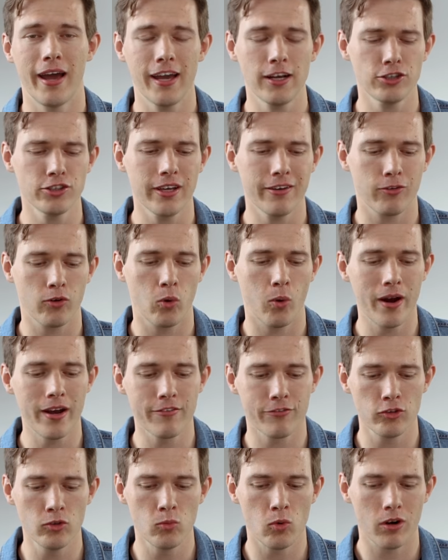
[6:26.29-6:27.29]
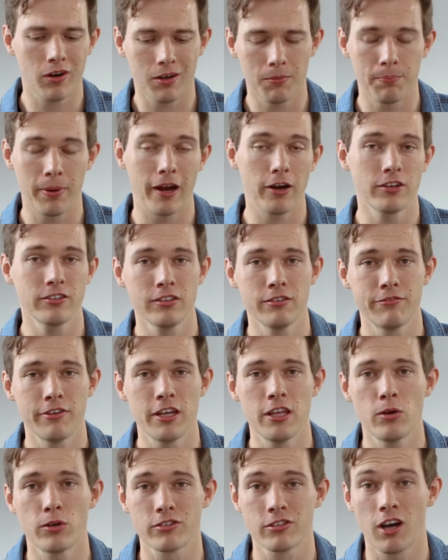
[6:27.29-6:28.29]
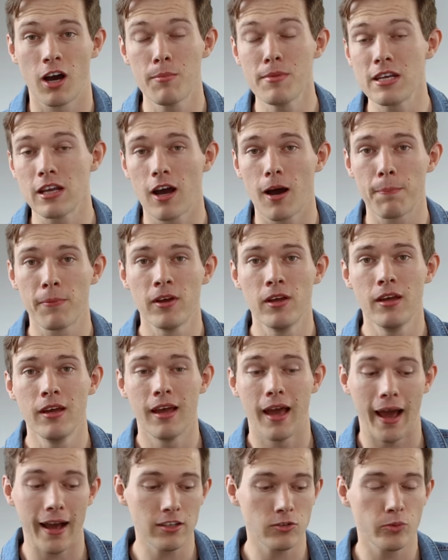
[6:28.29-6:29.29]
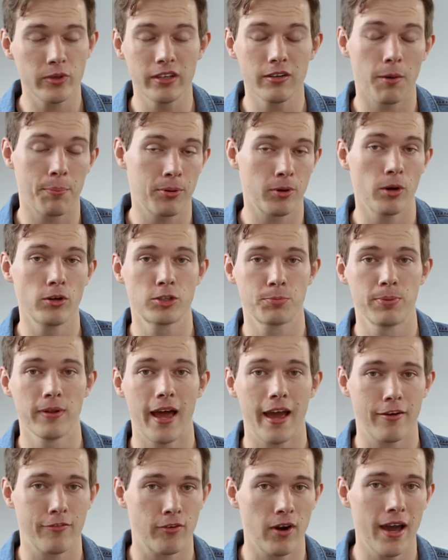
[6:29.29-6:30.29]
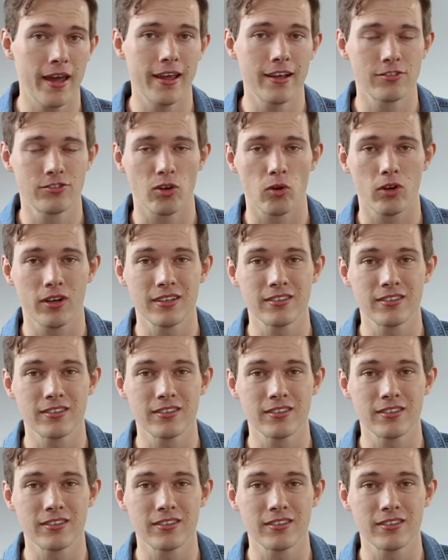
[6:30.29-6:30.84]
I actually have quite a few more comparison videos coming up as we approach Black Friday, so